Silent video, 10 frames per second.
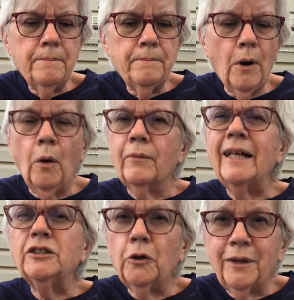
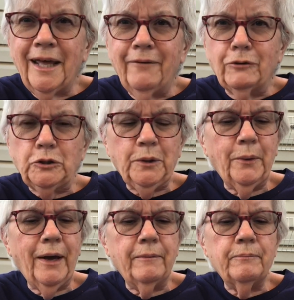that's the only anniversary
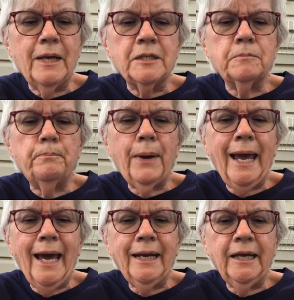we had. It's
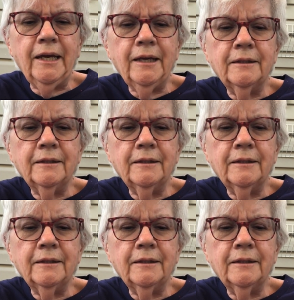Patty's